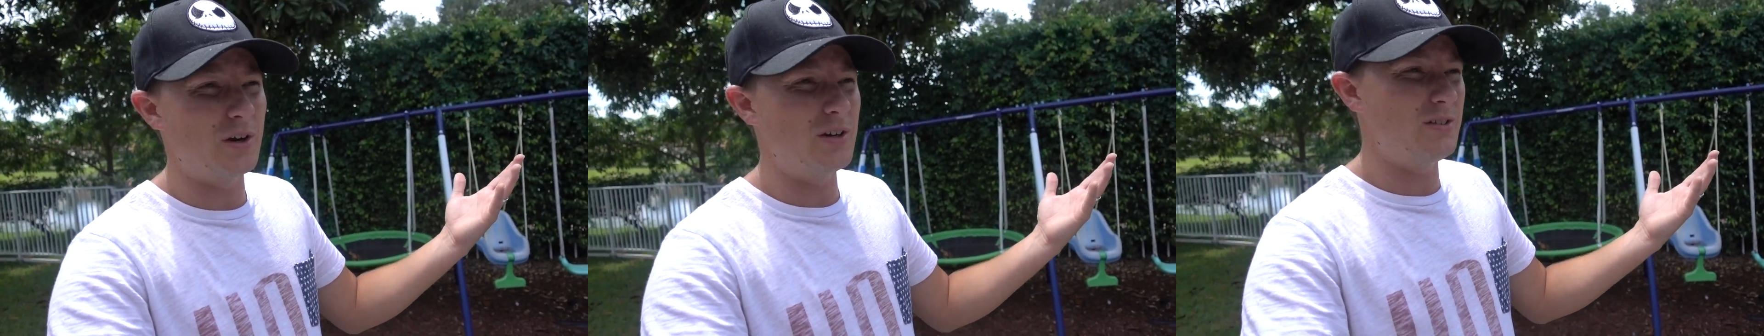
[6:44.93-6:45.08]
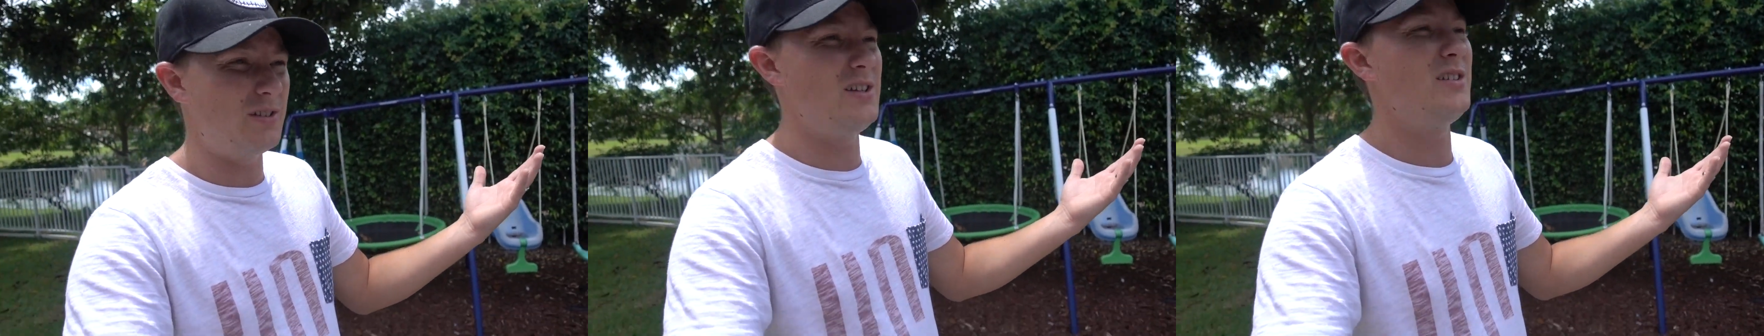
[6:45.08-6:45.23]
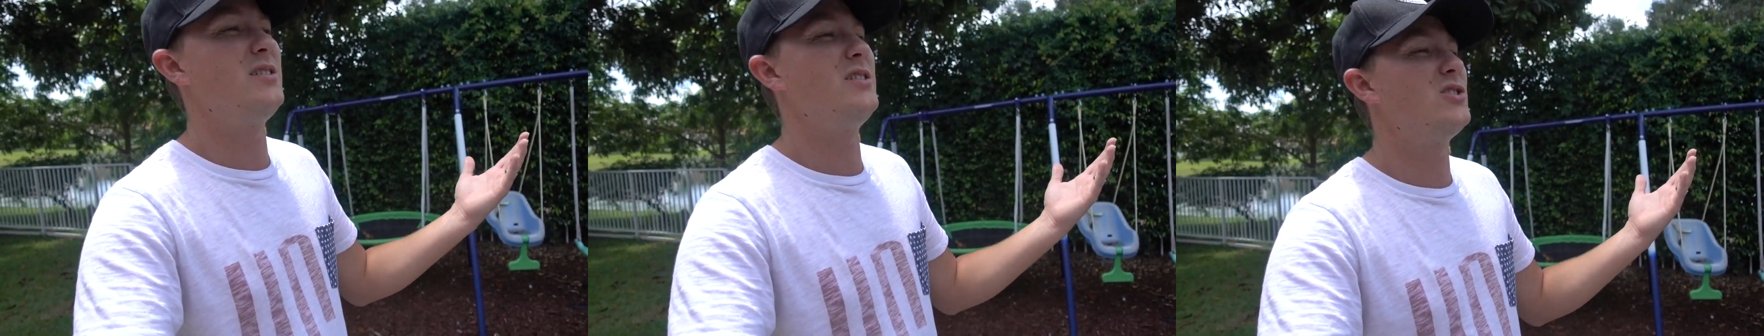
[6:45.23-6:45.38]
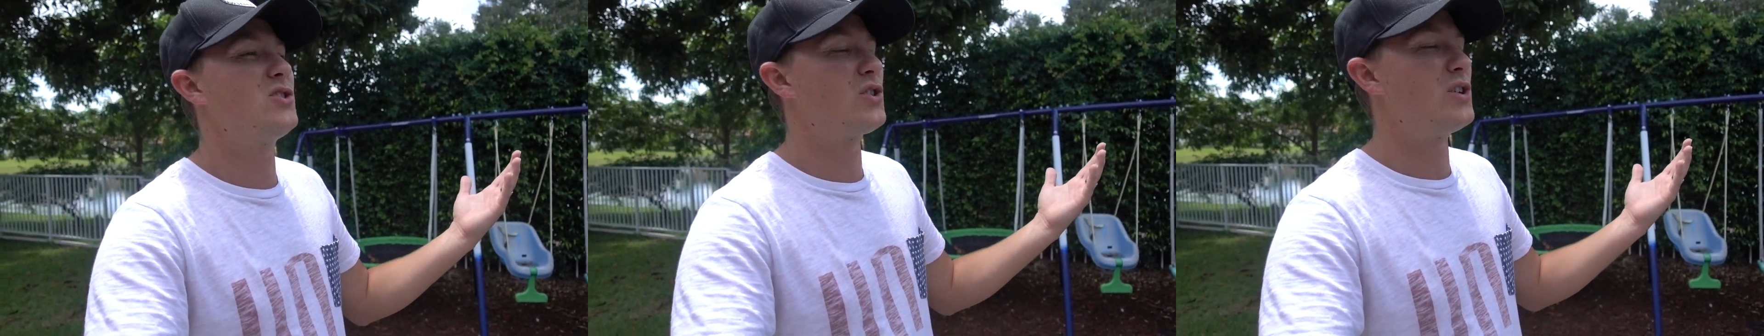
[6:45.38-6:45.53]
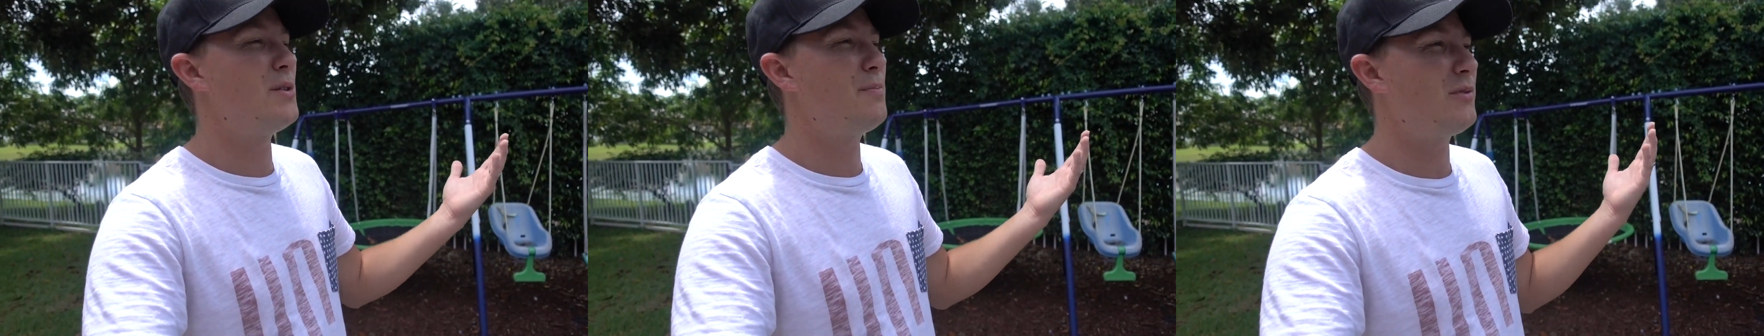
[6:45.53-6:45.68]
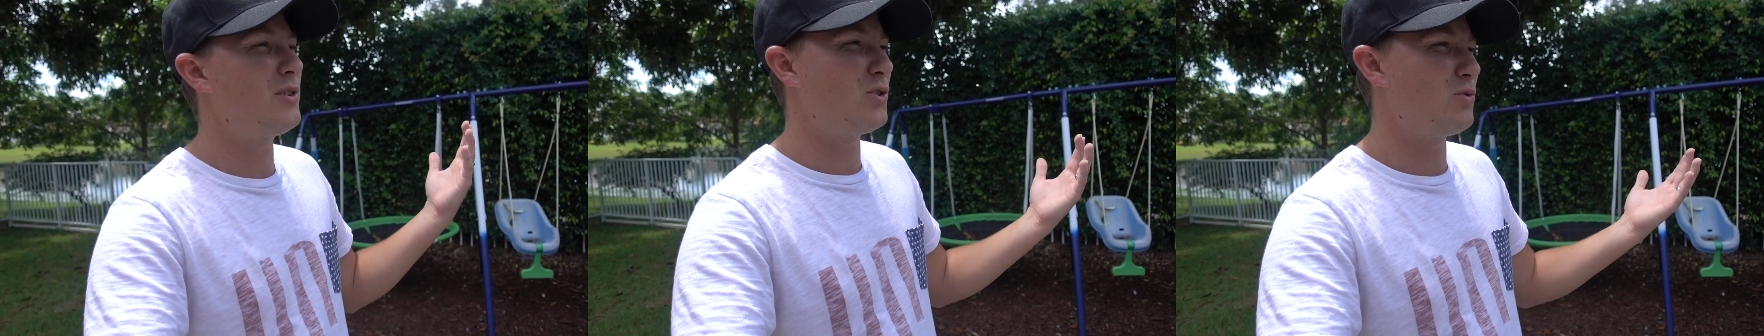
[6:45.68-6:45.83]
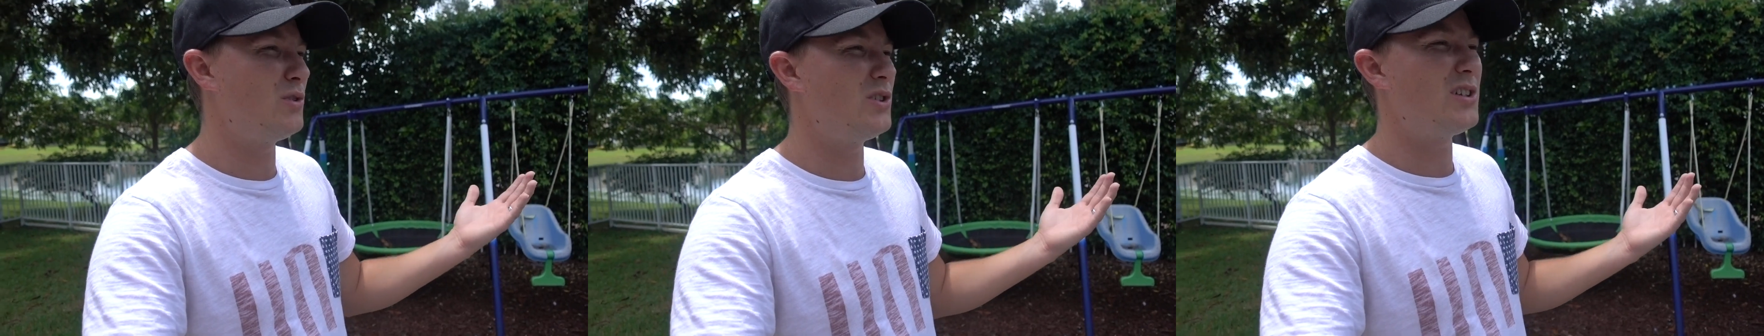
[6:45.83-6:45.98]
our Disney trip
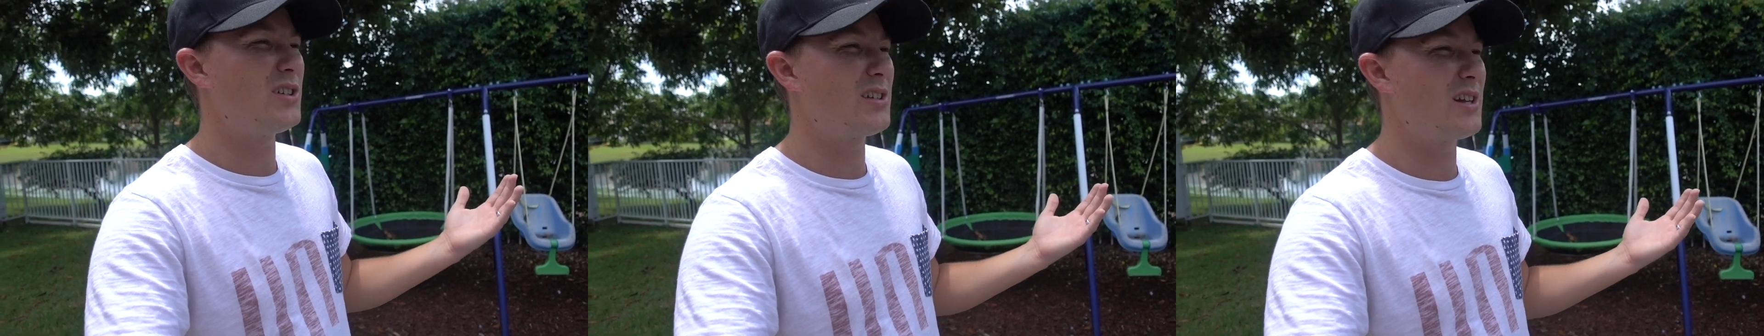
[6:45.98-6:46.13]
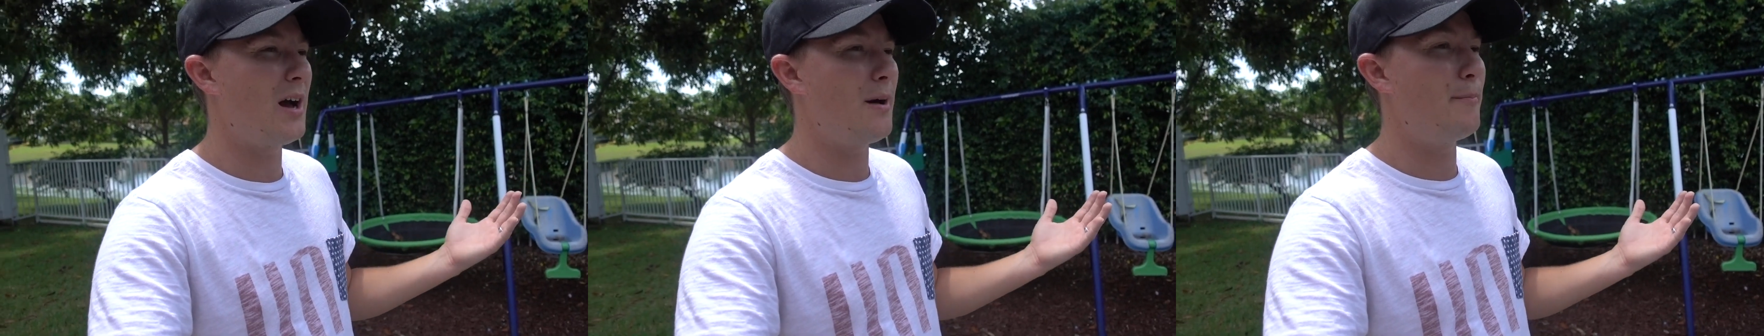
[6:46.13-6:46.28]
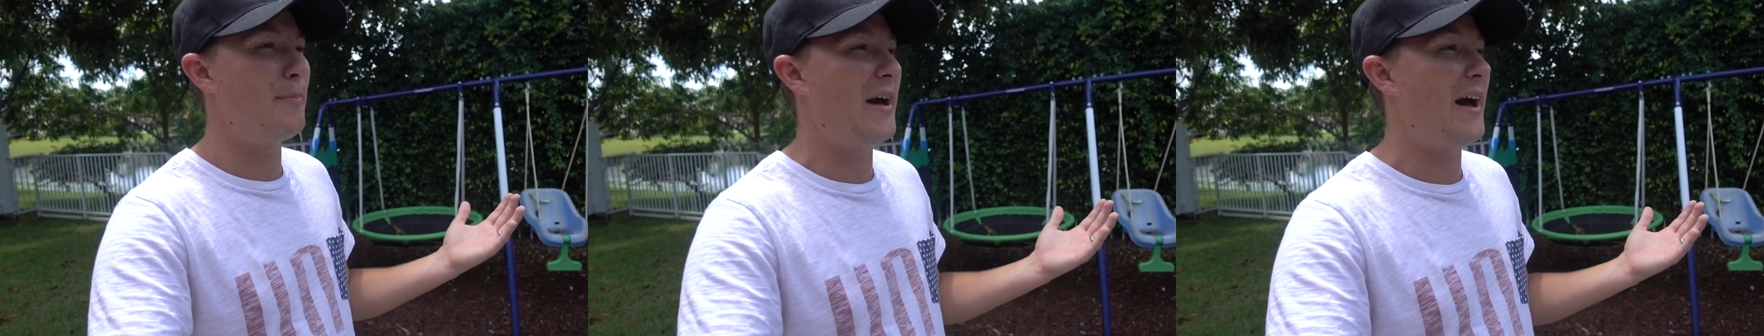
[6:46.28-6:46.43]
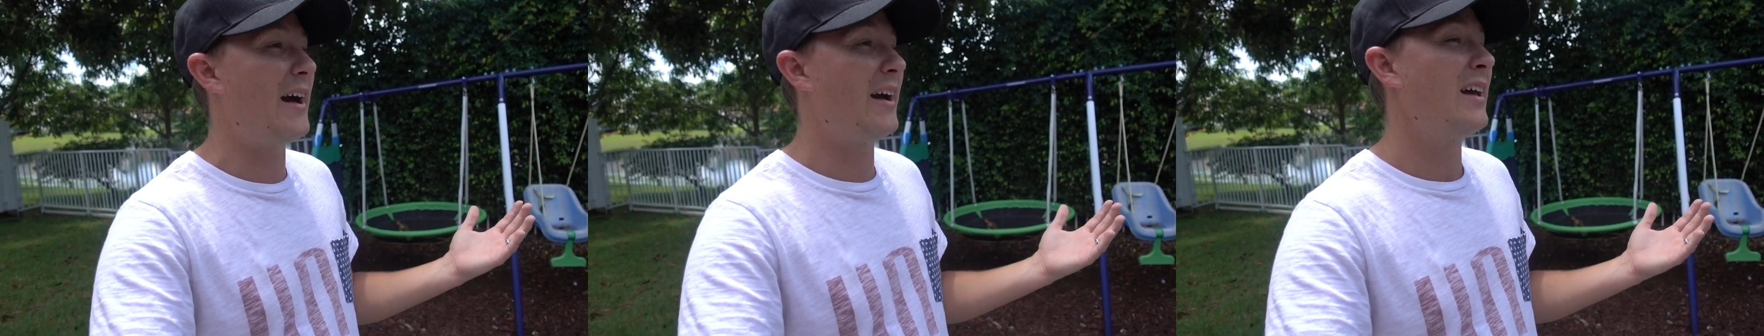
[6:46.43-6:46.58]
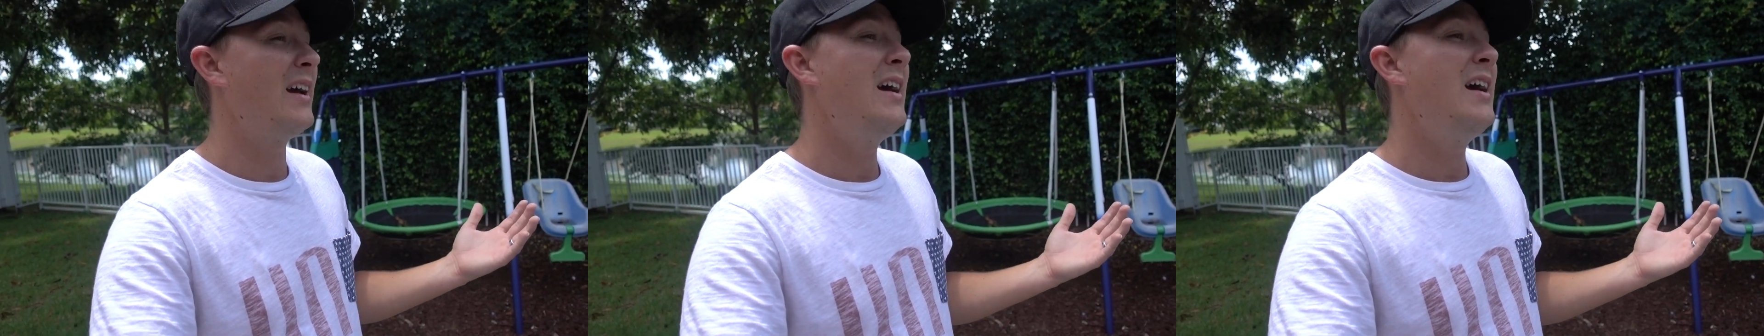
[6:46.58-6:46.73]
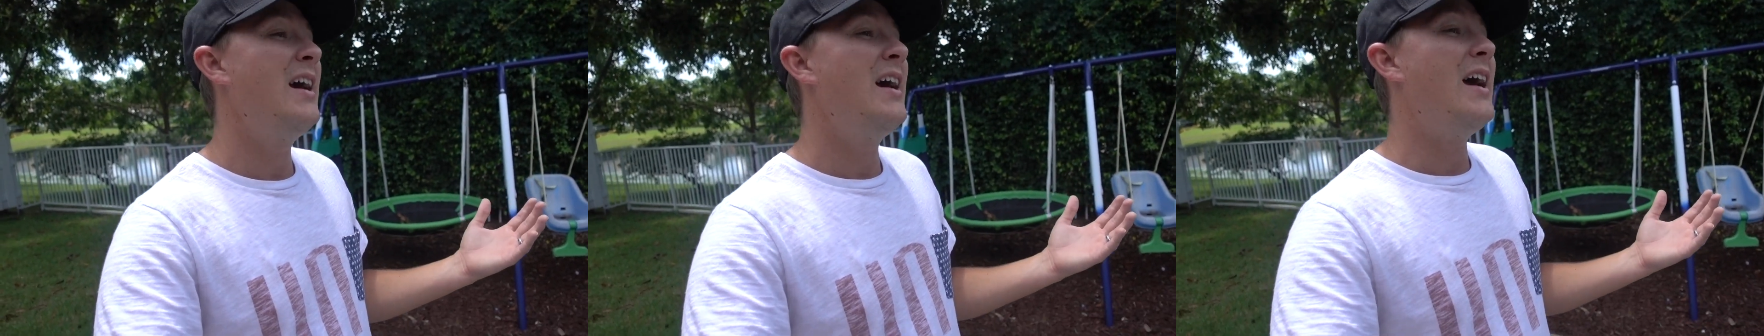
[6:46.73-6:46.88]
because we just got back.